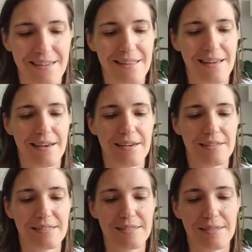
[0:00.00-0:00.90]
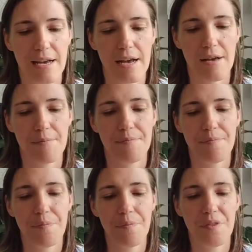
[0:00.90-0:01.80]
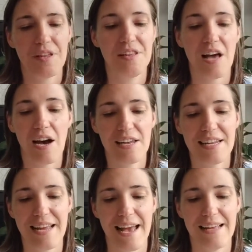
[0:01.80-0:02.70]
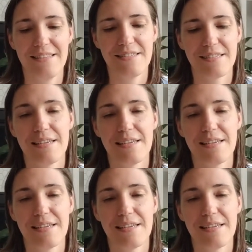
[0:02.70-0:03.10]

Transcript: the knotted end,